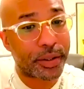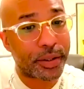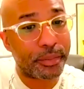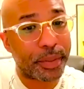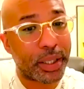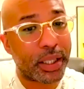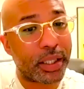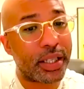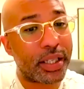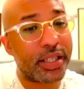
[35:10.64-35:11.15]

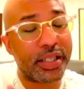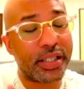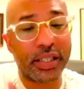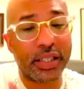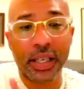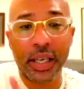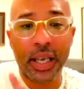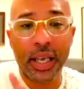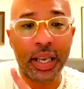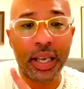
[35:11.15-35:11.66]
because
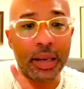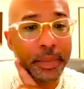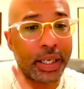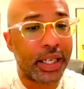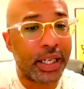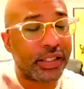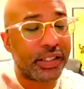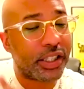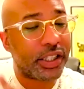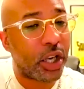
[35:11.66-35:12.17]

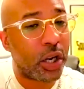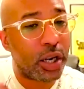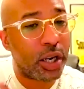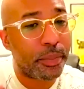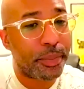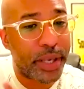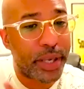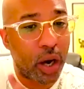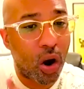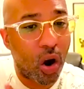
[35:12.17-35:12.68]
it's going to
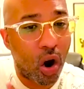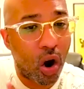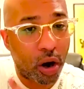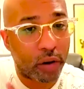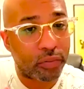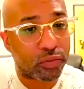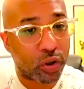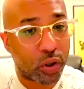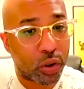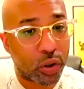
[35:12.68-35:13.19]
be a
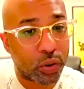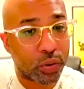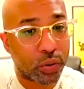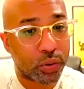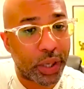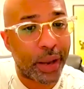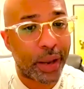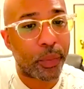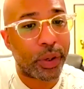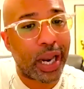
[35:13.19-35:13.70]
hard road,
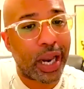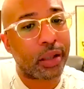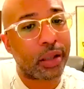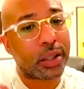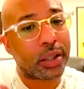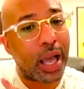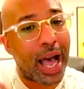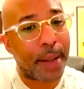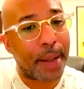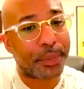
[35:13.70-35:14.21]
and without
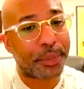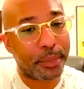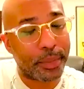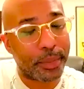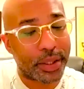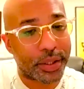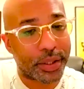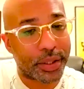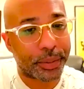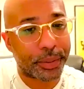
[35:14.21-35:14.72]
the
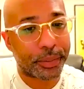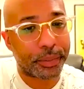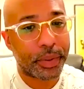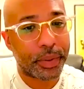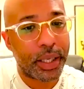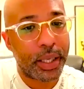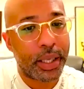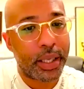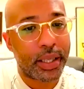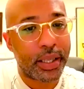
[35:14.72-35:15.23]
optimism,
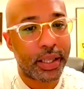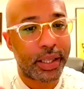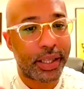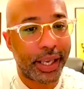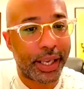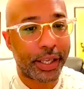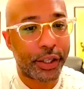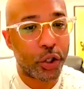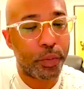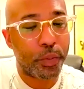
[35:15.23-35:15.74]

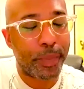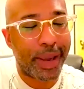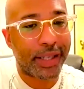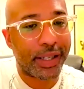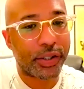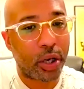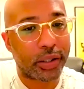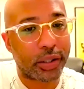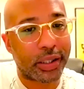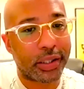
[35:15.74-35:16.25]
then you may
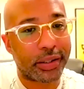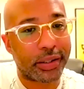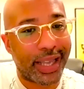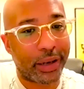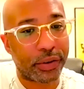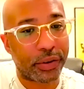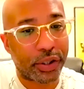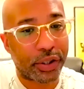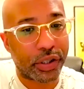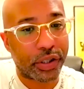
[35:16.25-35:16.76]
start to
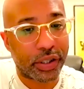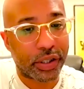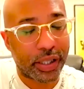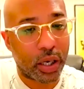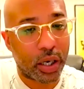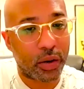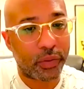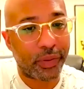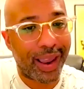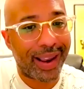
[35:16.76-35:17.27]
doubt
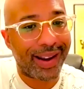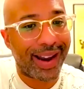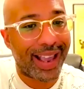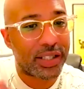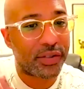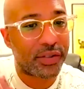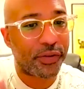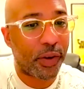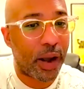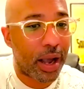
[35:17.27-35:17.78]
yourself, and
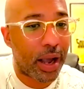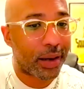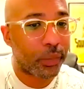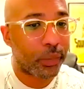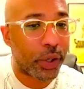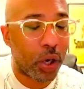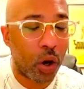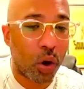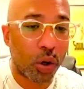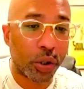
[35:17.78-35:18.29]
that's fine.
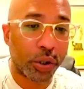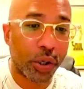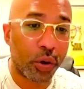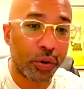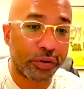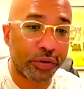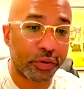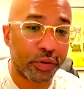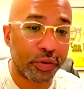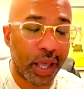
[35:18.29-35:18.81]
We all
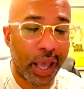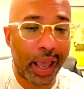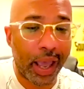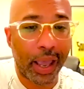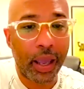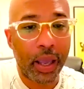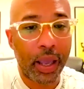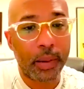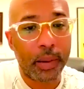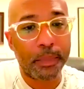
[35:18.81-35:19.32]
go through
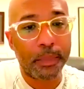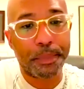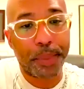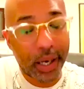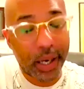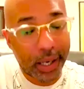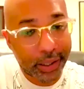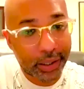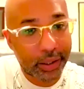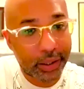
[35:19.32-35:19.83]
that,
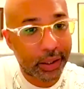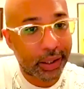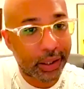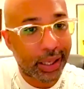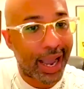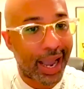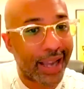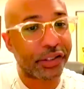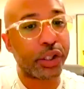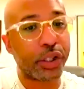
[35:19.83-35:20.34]
but
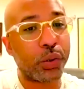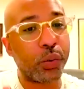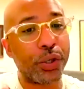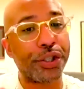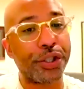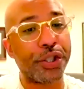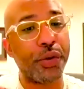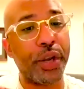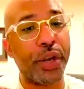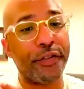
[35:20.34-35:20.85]
I just
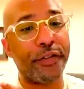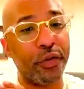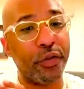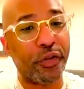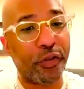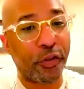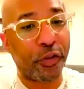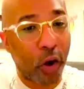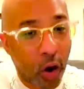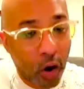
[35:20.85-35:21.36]
want you, if you
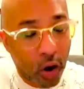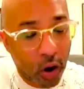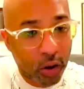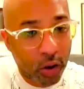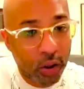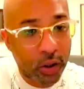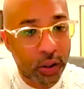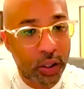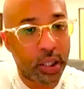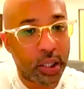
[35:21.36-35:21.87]

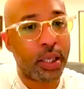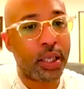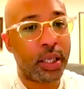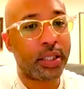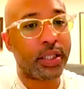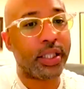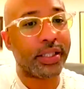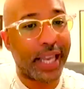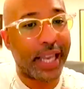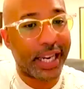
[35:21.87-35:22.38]
fall,
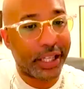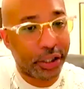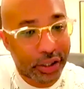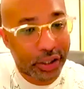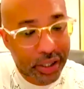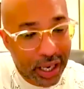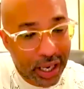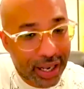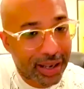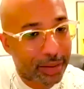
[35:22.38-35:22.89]
to take your
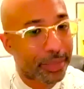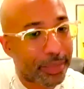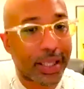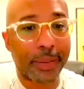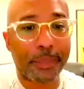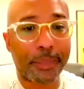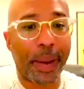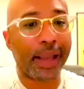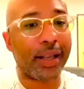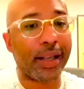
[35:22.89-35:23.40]
time,
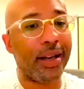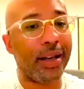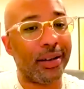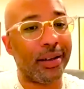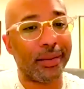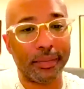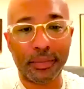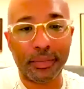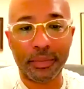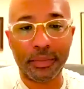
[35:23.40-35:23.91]
get back
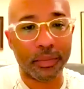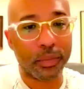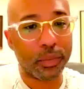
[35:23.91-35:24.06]
up,